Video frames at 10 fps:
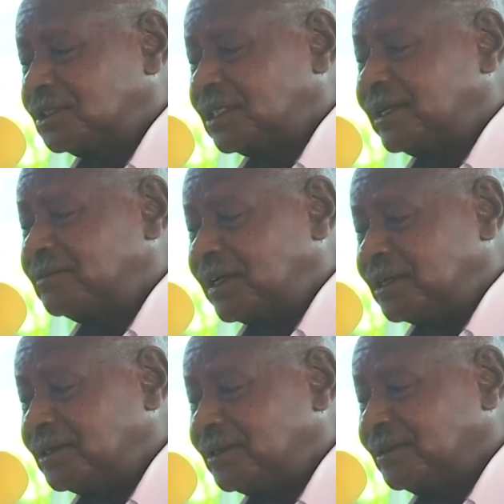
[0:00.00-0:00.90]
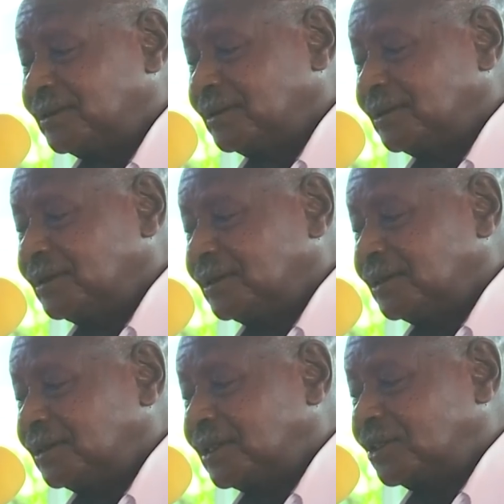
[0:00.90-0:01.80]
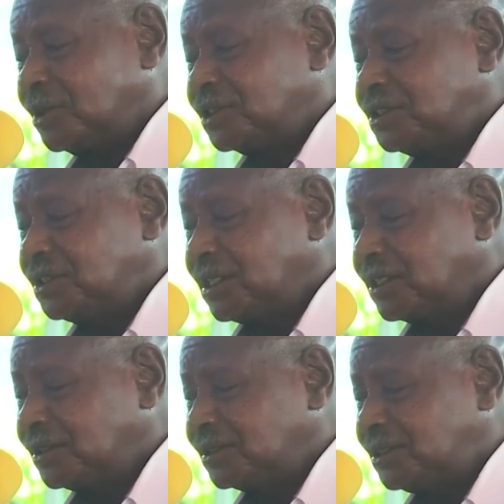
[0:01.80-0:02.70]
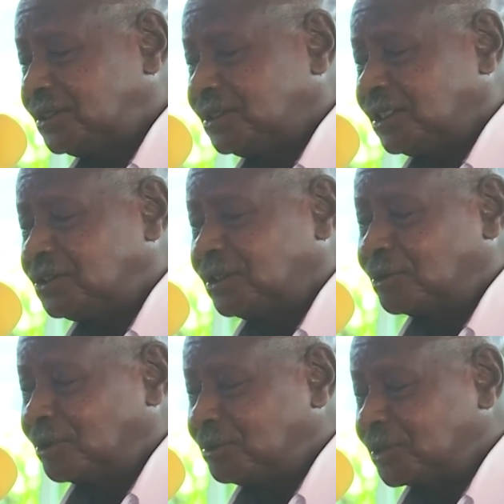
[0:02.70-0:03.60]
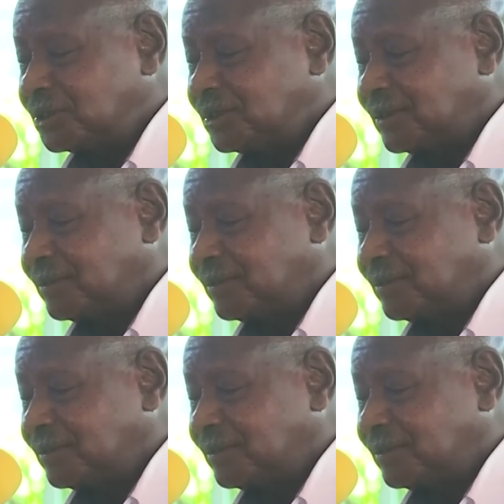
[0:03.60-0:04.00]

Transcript: Sullivan, that was teaching us economics.